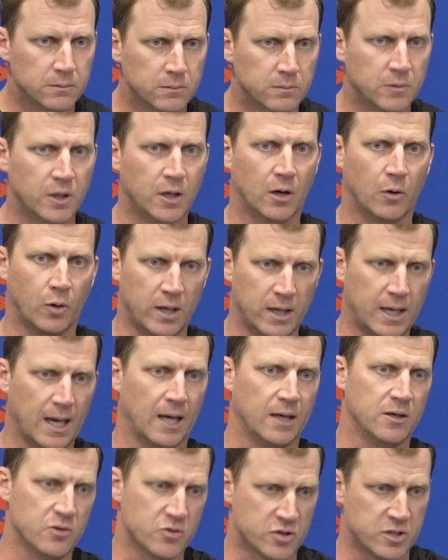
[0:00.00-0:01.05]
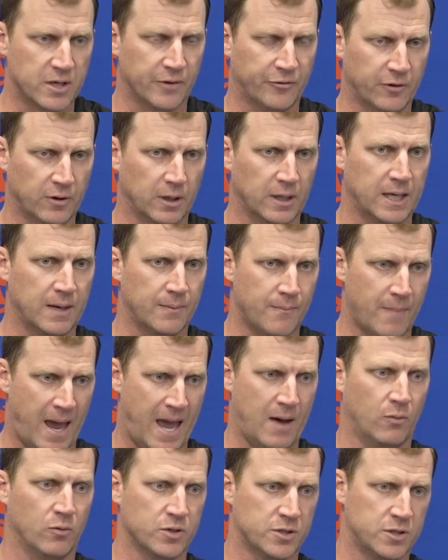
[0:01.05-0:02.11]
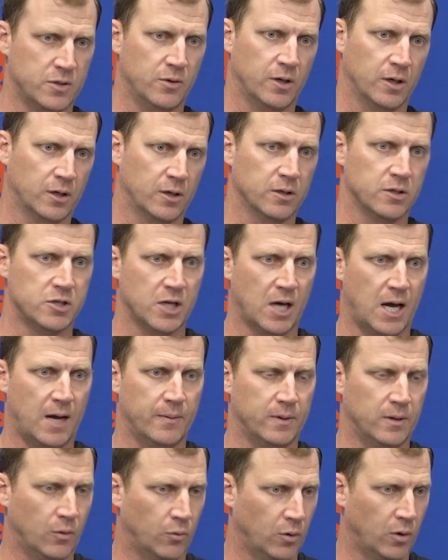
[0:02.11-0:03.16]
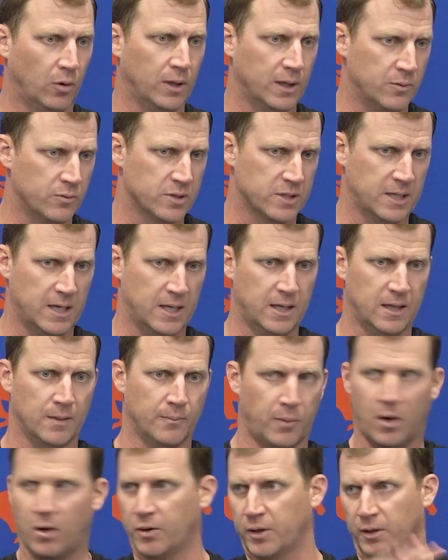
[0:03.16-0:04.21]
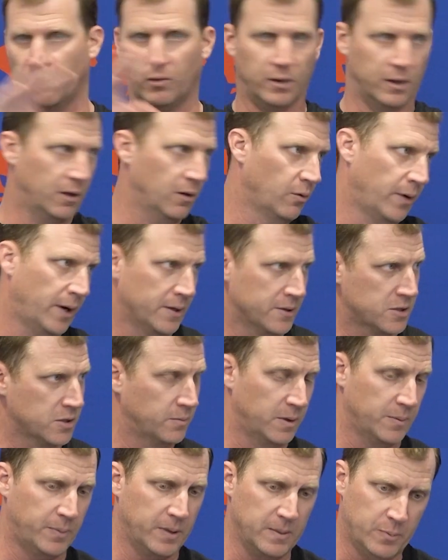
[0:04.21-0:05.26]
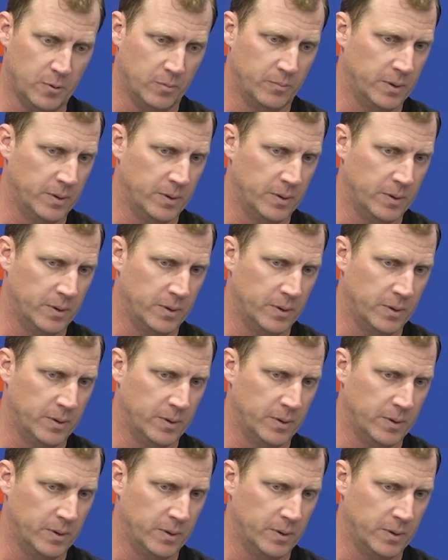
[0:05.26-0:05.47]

you know, he got used differently, and Matt was doing a good job in the role he was in, and the ball can only go around to so many people.